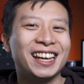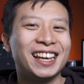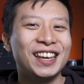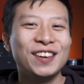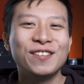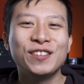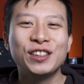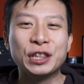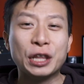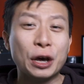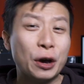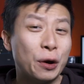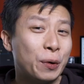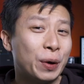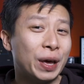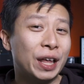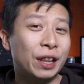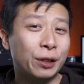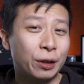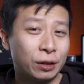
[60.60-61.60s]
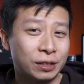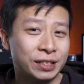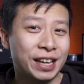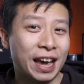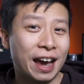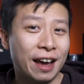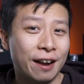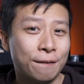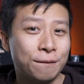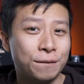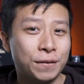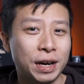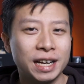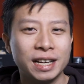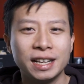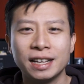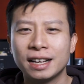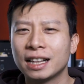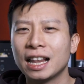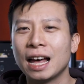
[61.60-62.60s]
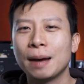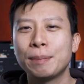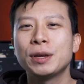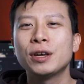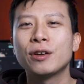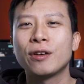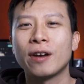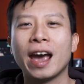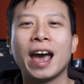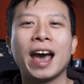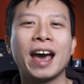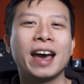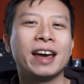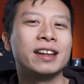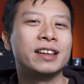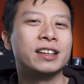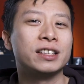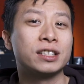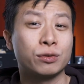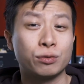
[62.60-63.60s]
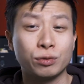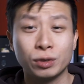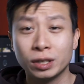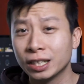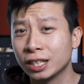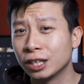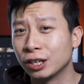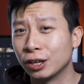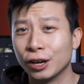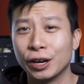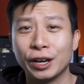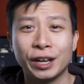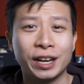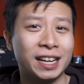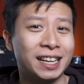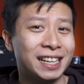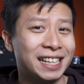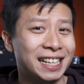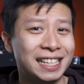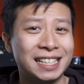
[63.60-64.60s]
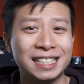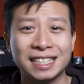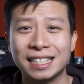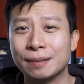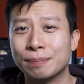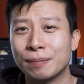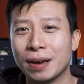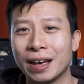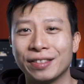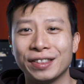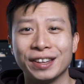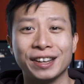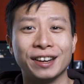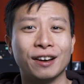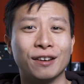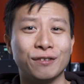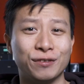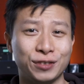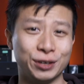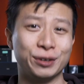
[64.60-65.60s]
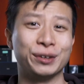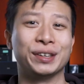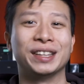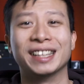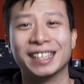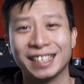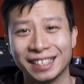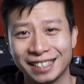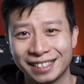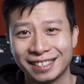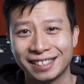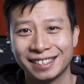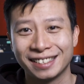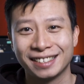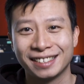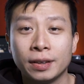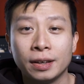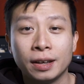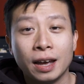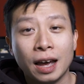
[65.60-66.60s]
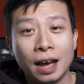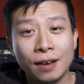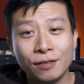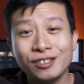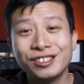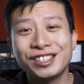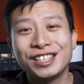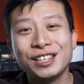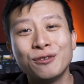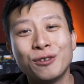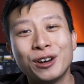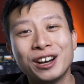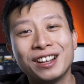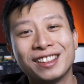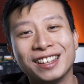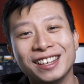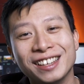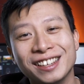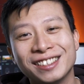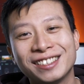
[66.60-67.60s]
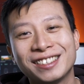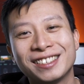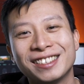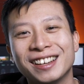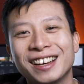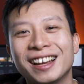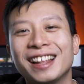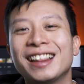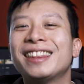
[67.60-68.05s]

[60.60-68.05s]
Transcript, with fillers: Even though it looks kind of funny, clapping your hand is a really good and easy method of doing this. Have you seen one of these?